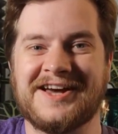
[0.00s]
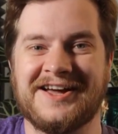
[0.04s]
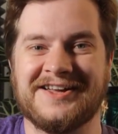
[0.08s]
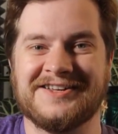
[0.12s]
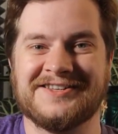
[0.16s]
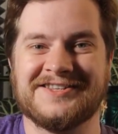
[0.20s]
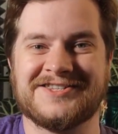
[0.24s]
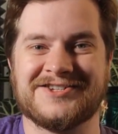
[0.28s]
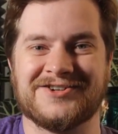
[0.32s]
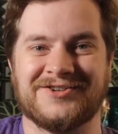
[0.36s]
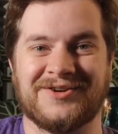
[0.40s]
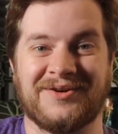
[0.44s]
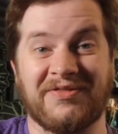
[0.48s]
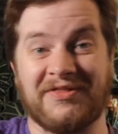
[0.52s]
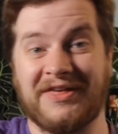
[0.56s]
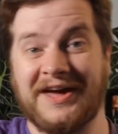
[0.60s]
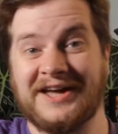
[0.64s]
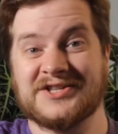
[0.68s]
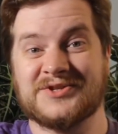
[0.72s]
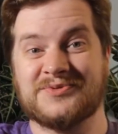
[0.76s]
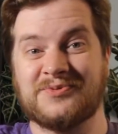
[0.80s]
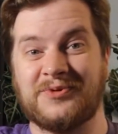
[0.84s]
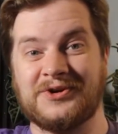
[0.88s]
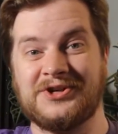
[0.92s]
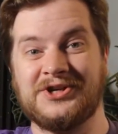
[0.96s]
Hunter and
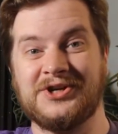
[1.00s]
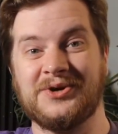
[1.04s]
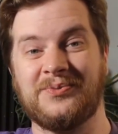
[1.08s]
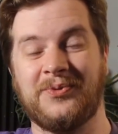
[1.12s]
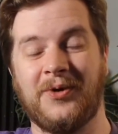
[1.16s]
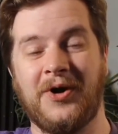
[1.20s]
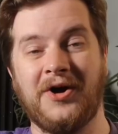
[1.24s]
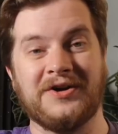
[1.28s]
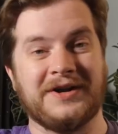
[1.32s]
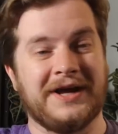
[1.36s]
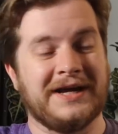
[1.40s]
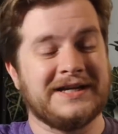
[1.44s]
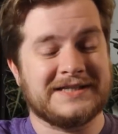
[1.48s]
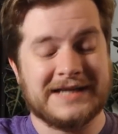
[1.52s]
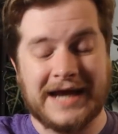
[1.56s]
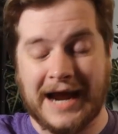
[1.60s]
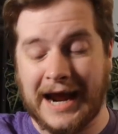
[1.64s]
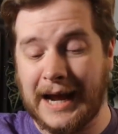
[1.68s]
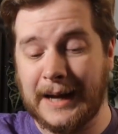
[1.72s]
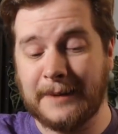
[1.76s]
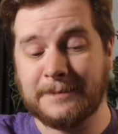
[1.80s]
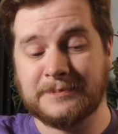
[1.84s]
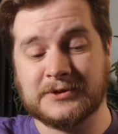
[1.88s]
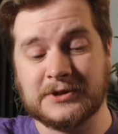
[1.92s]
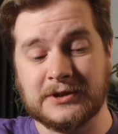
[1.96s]
that's what you want. It's
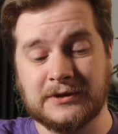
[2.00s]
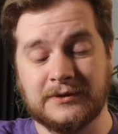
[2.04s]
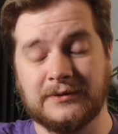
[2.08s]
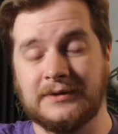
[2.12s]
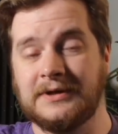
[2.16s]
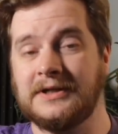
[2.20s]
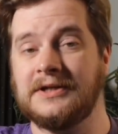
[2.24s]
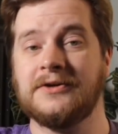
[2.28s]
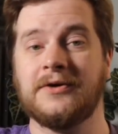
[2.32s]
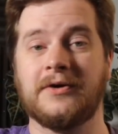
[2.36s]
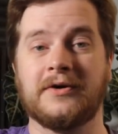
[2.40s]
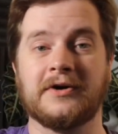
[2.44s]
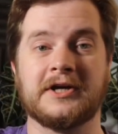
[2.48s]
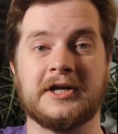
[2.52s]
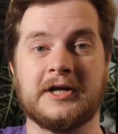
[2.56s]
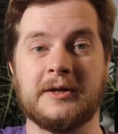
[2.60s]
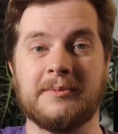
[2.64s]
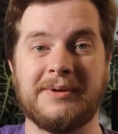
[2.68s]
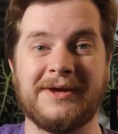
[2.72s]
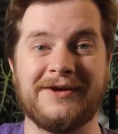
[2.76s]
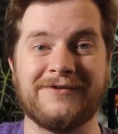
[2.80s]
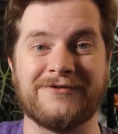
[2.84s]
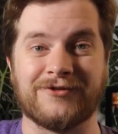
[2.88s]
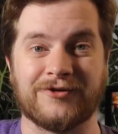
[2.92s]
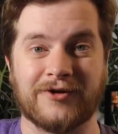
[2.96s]
absolutely not going to
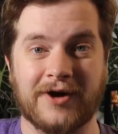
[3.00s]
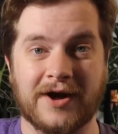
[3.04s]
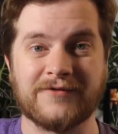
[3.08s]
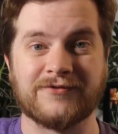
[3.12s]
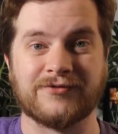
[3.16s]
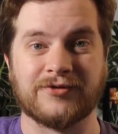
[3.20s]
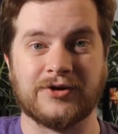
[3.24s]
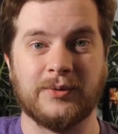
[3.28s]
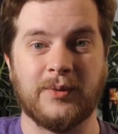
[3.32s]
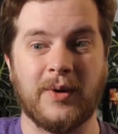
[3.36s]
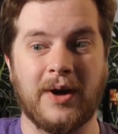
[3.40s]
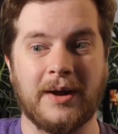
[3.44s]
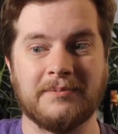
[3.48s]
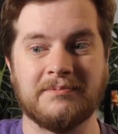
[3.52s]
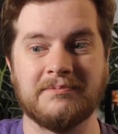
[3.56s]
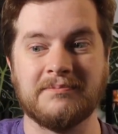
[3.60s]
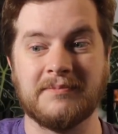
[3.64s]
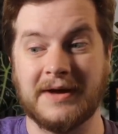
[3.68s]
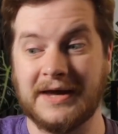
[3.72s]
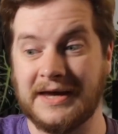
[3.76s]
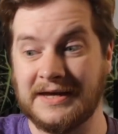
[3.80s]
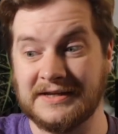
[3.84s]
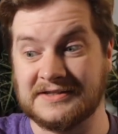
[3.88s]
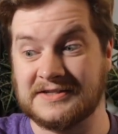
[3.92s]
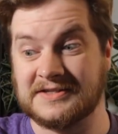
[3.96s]
be for
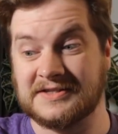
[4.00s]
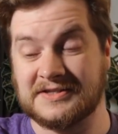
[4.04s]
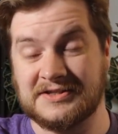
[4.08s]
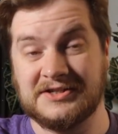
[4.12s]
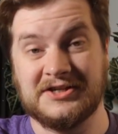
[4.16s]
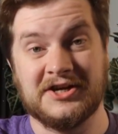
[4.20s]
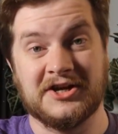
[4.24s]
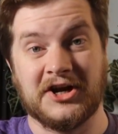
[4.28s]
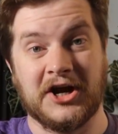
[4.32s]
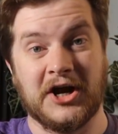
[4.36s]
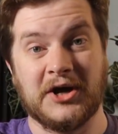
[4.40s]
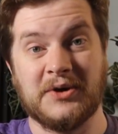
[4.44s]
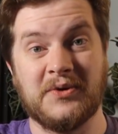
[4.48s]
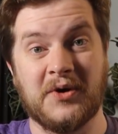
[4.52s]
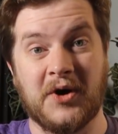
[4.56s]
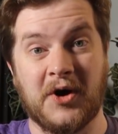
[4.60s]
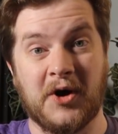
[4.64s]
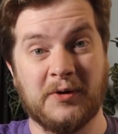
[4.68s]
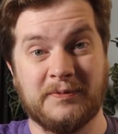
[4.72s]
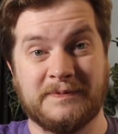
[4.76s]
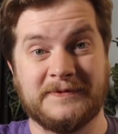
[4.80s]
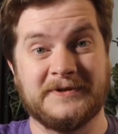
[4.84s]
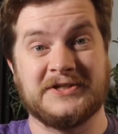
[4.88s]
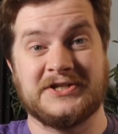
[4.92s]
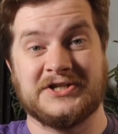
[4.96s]
everyone. It's, you know,
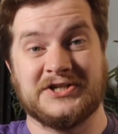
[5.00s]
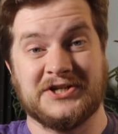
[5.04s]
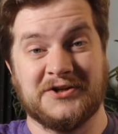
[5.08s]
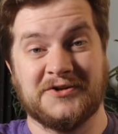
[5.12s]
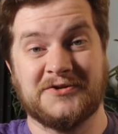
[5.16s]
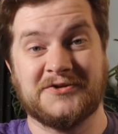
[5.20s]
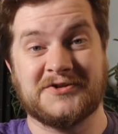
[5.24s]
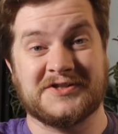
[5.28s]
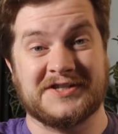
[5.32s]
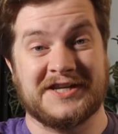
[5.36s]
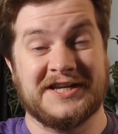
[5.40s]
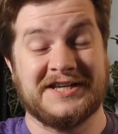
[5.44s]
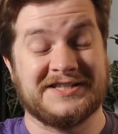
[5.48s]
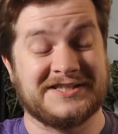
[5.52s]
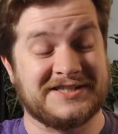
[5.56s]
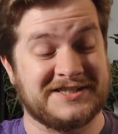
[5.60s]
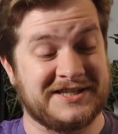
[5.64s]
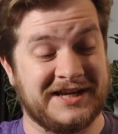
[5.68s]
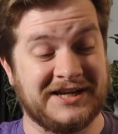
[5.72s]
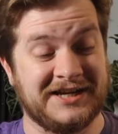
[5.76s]
obtuse, it's